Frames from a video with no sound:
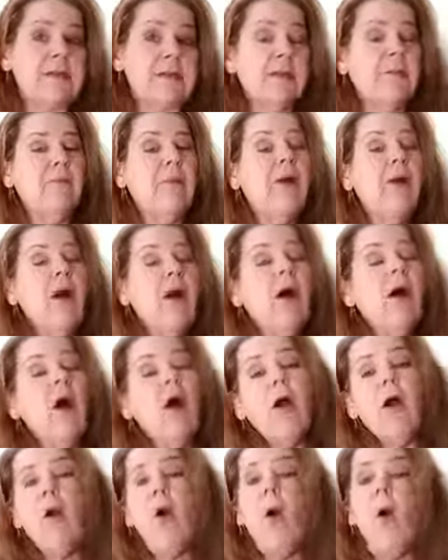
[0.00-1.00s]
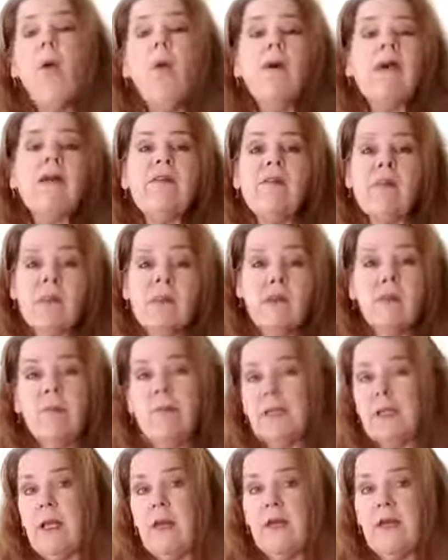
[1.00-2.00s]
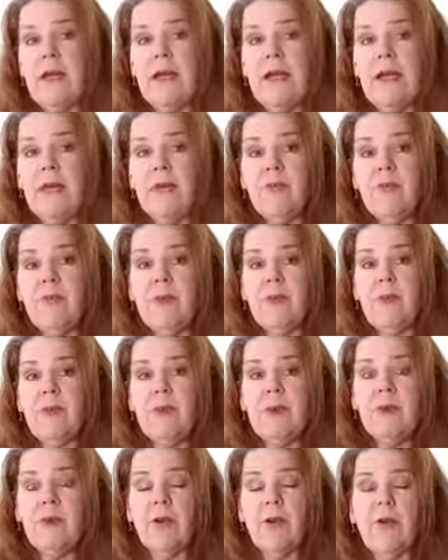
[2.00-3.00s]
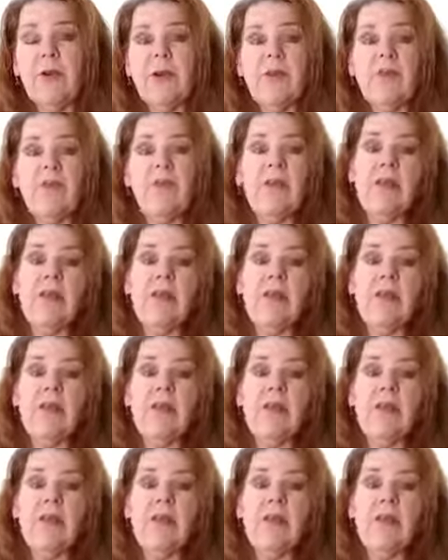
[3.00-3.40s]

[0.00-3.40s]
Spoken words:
some are always a little below that 101 degrees,